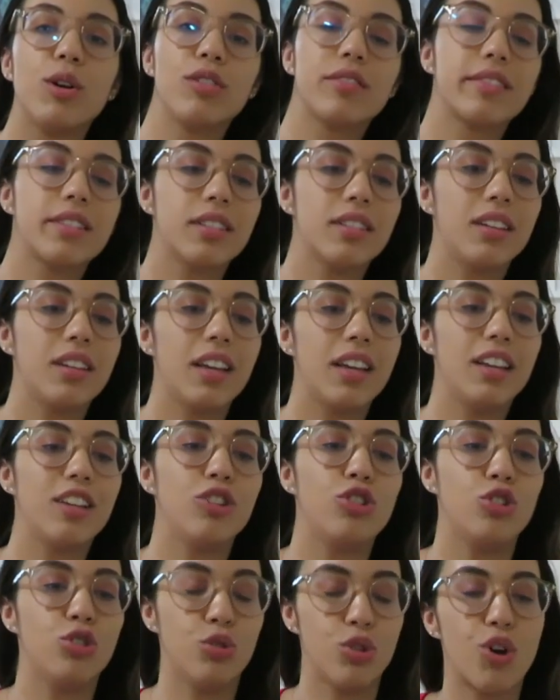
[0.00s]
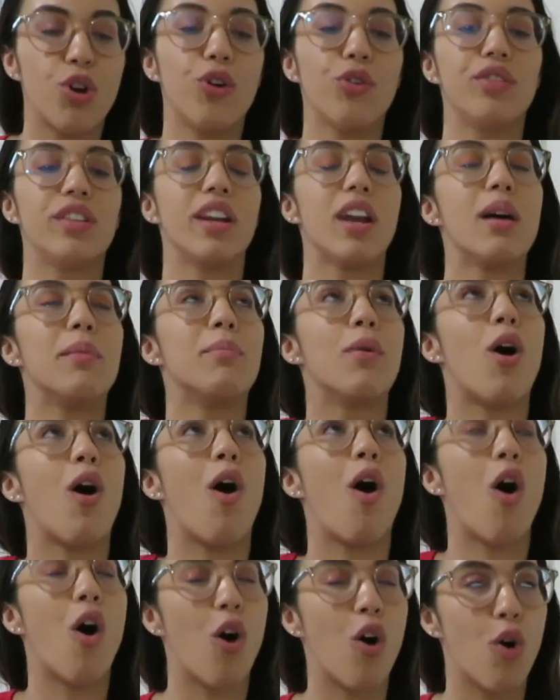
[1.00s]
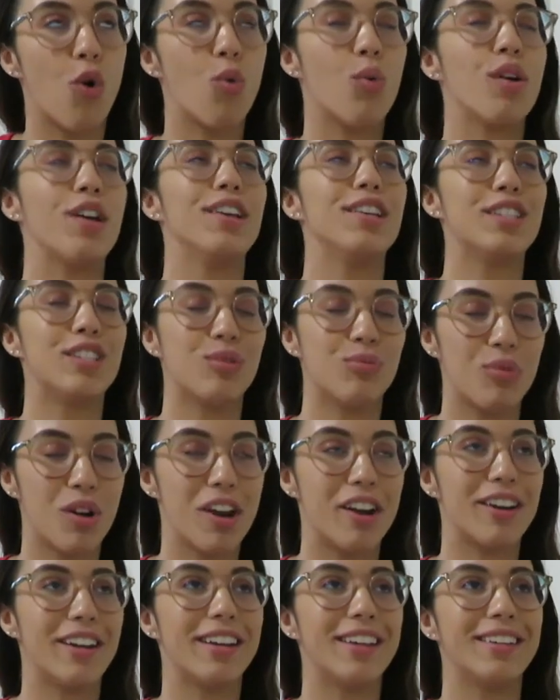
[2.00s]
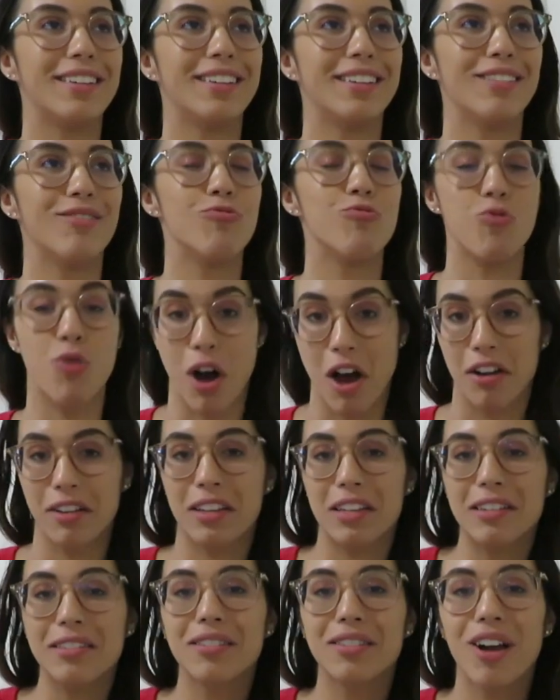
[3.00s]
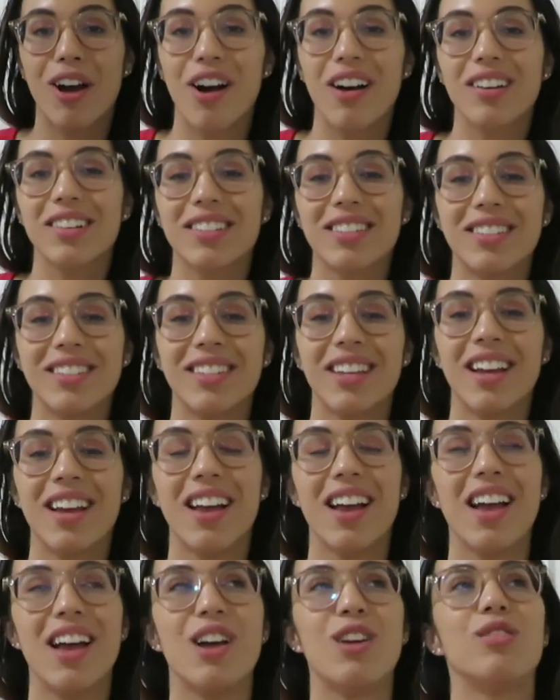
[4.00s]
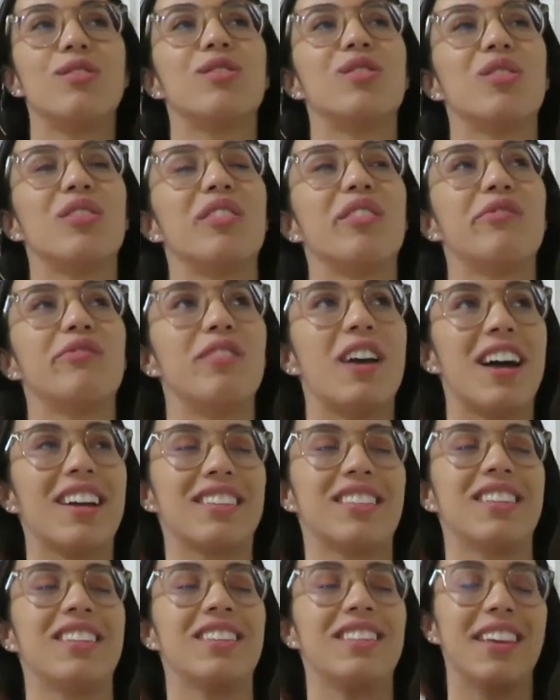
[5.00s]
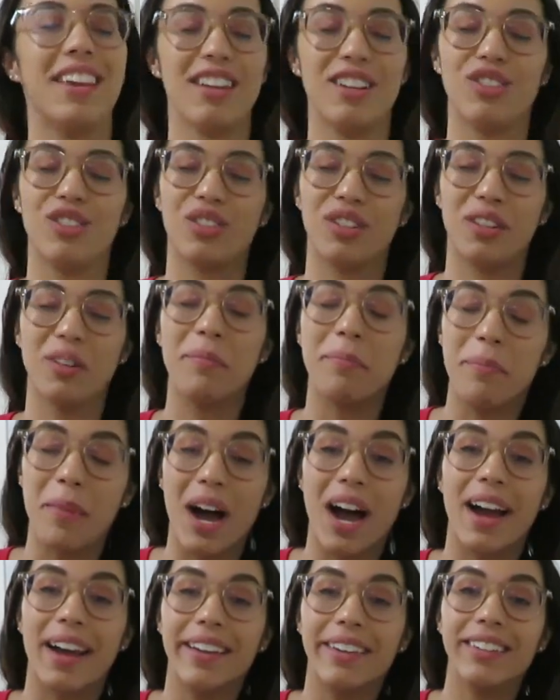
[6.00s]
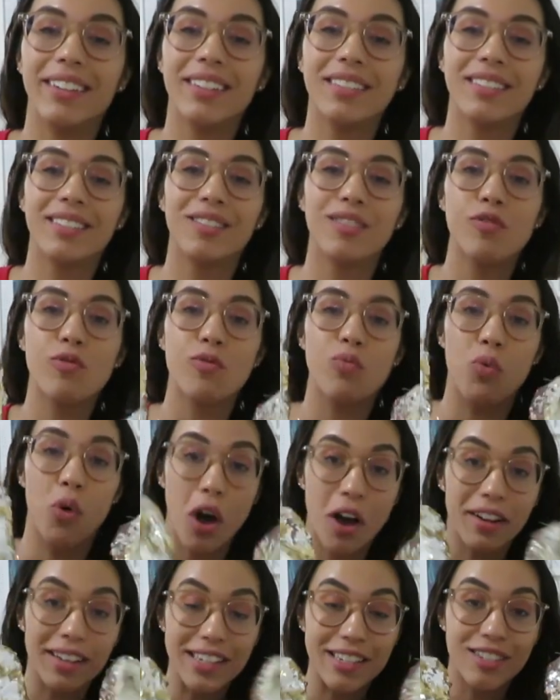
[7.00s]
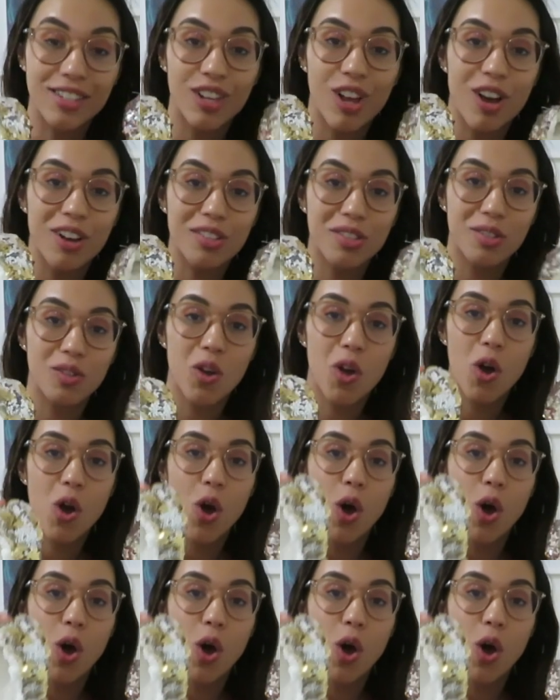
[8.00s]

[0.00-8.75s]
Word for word: personally you know that i'm always wearing walking socks so the fact that they could combine walking socks